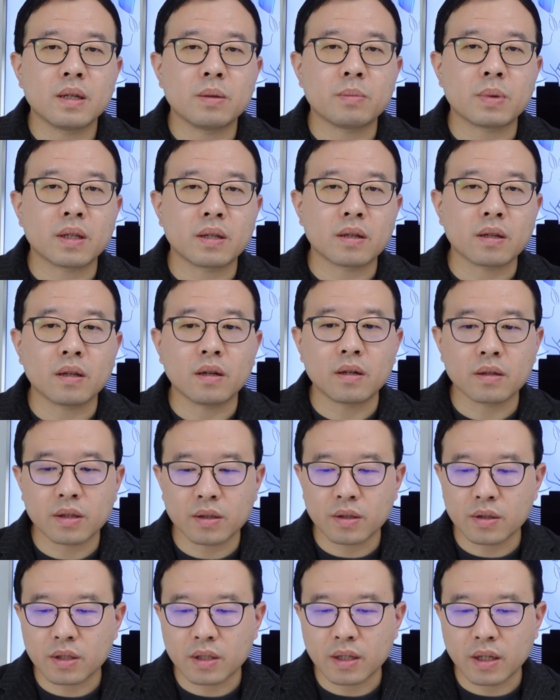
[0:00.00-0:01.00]
But then the longer
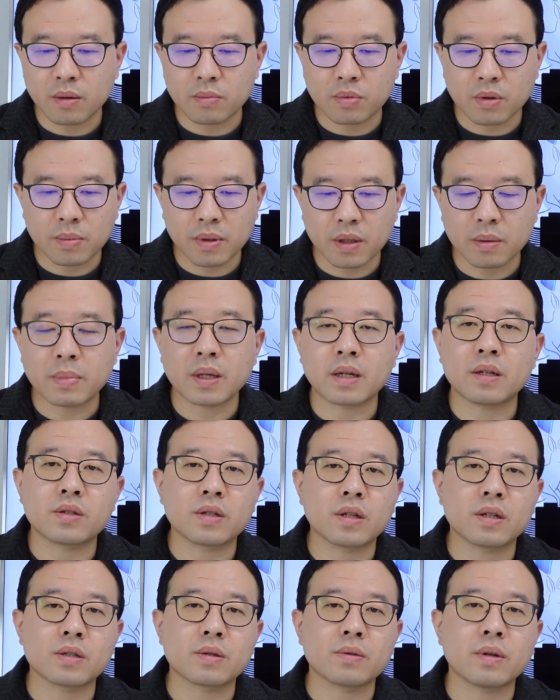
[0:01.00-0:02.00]
you stay, probably the better
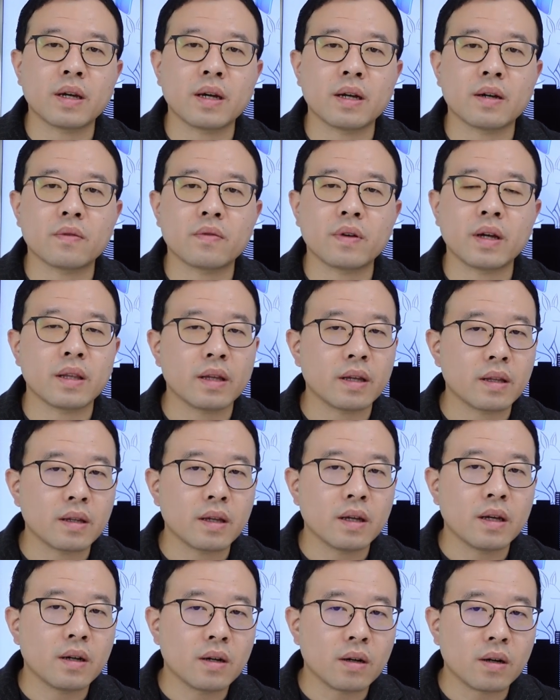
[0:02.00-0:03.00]
chance you have. And
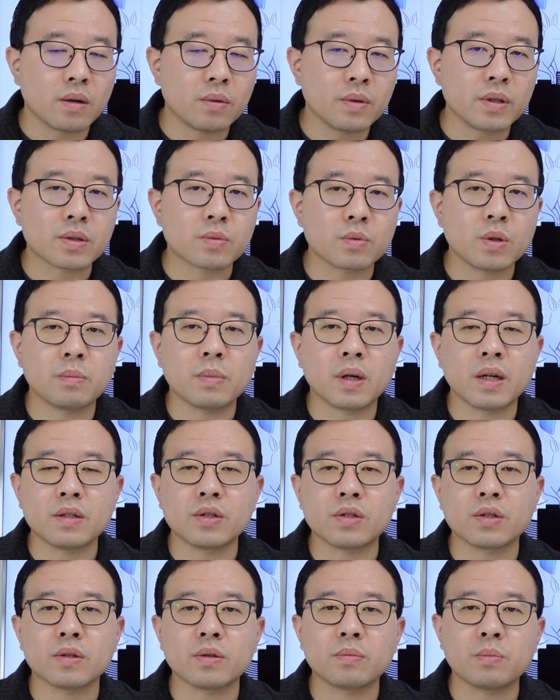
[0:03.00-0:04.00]
then always
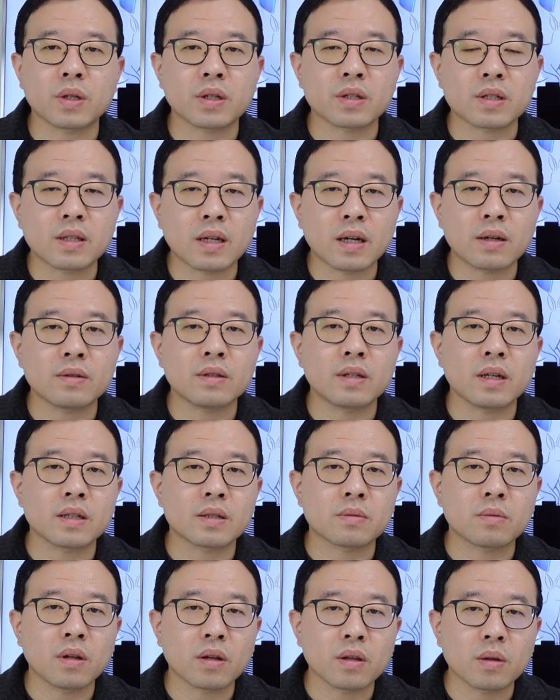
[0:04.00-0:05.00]
remind you, because
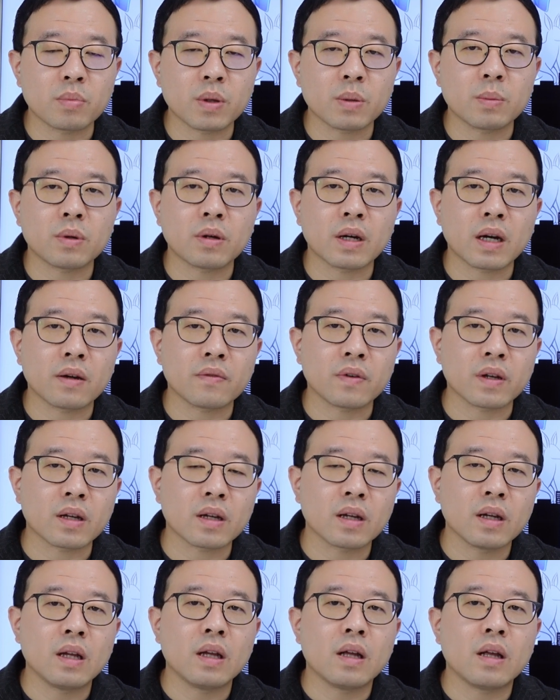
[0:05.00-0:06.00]
nowadays a lot of people having
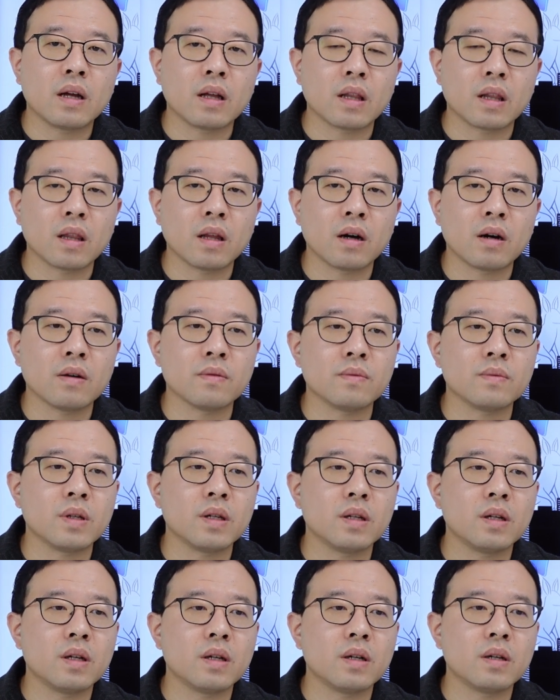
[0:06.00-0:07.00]
a long
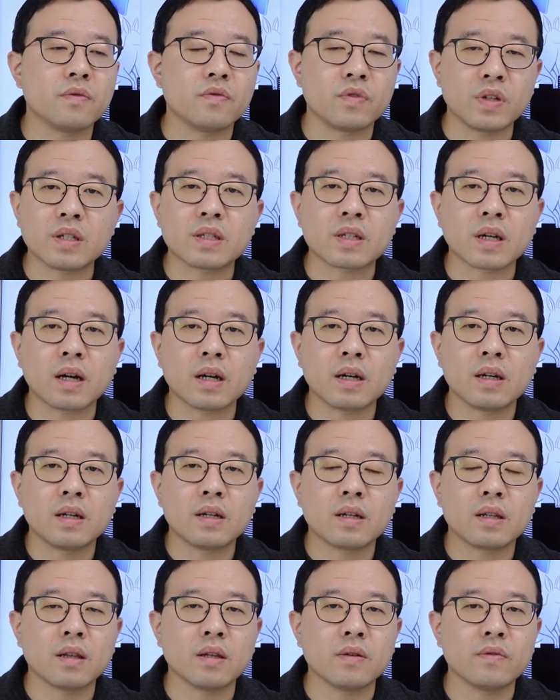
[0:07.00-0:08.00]
visa,
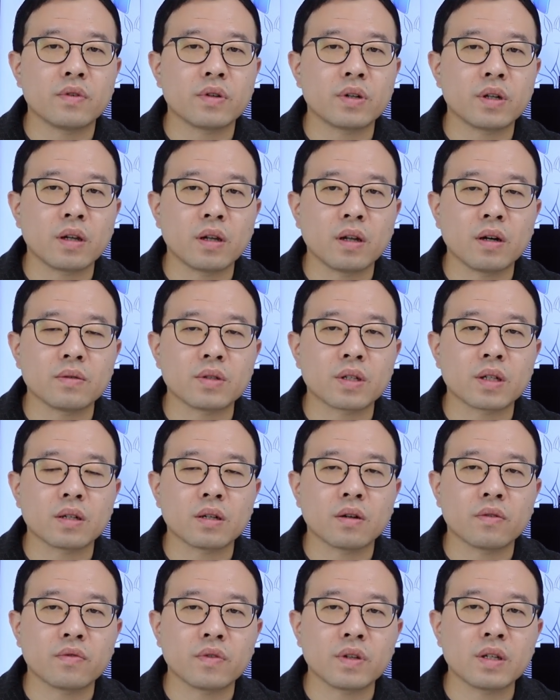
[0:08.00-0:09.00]
very long
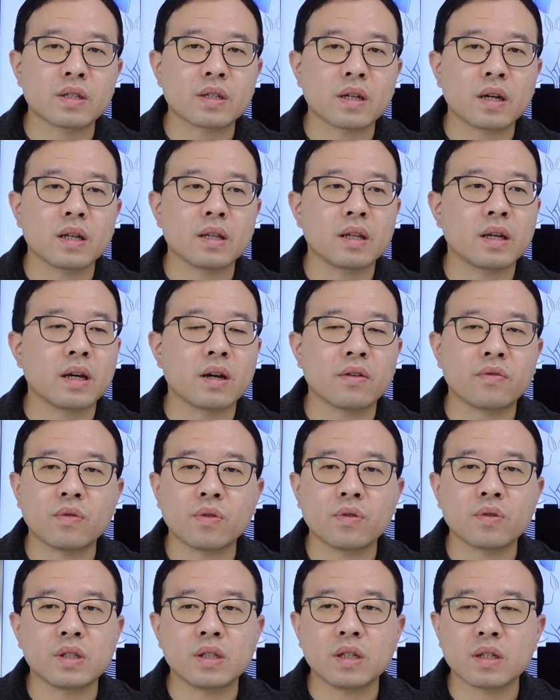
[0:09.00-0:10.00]
term of visa. They have
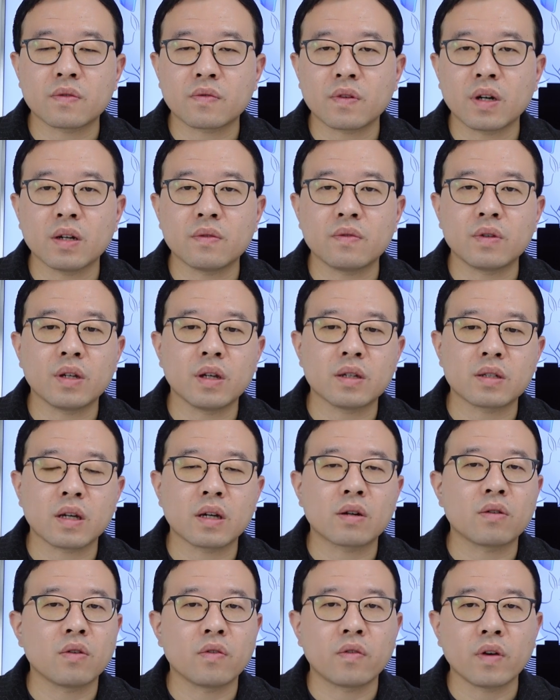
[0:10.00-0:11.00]
4 years, 5 years,
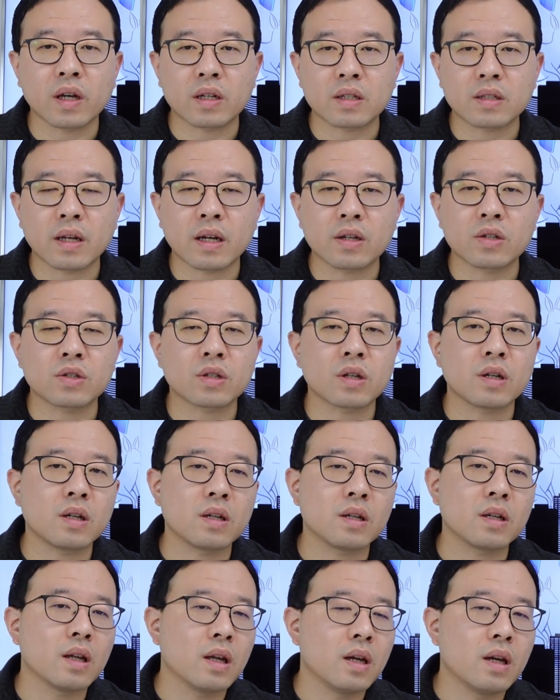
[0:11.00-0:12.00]
they go for
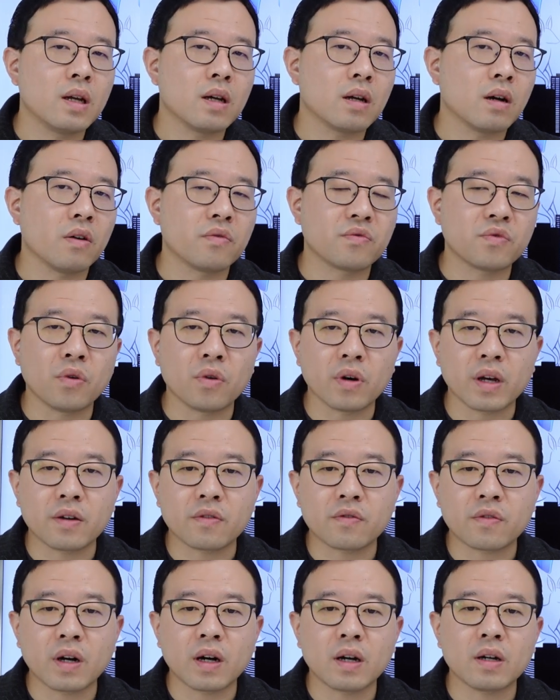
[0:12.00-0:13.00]
extension of
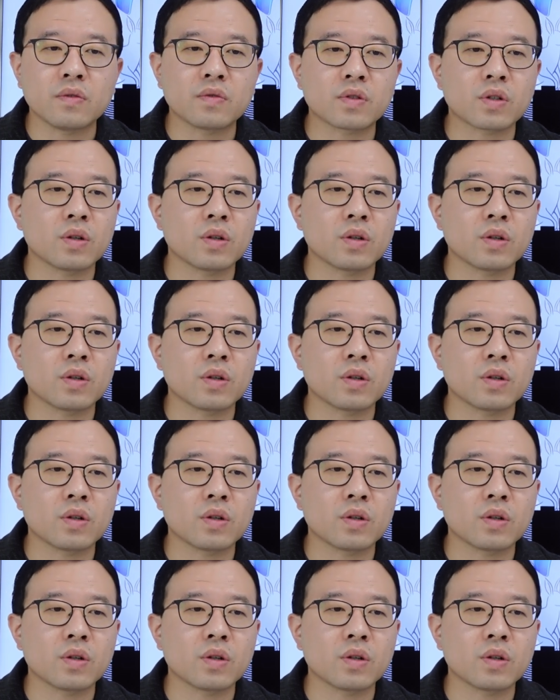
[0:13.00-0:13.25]
4A5.